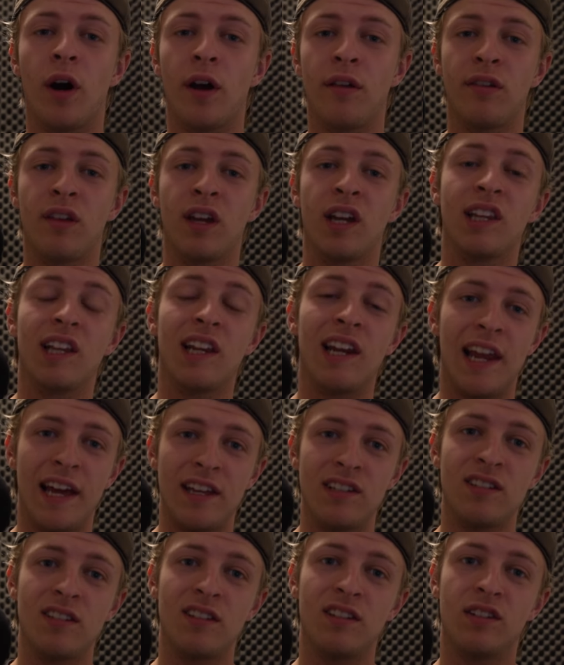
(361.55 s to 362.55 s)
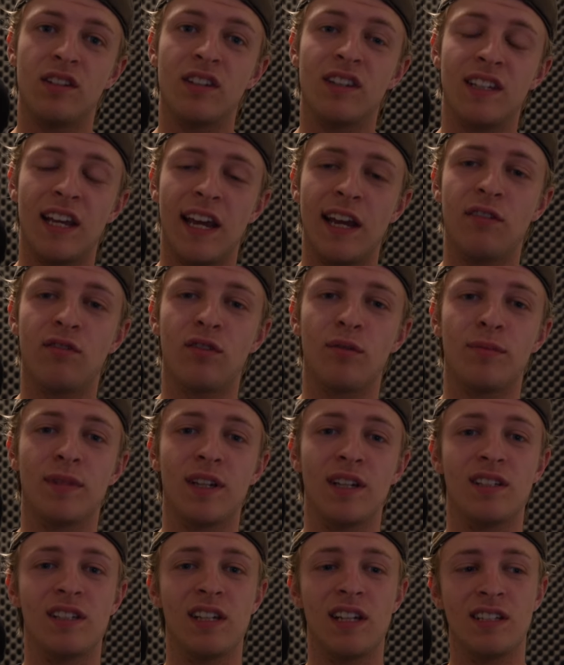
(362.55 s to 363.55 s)
I think the lesson to take from
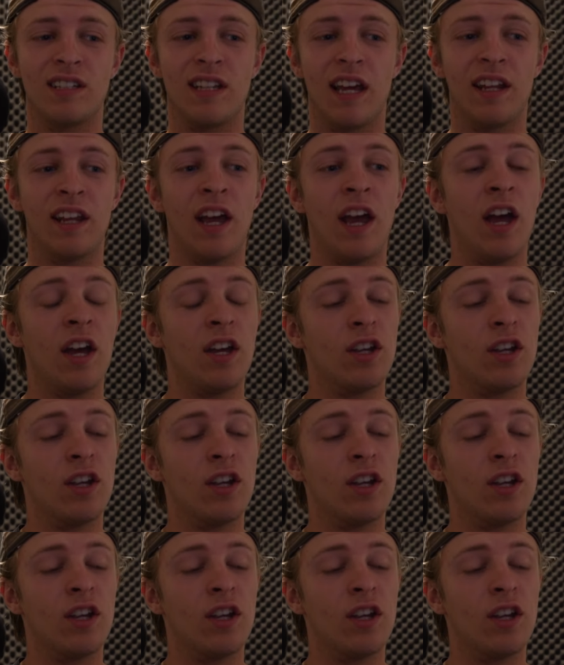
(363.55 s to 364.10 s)
this is that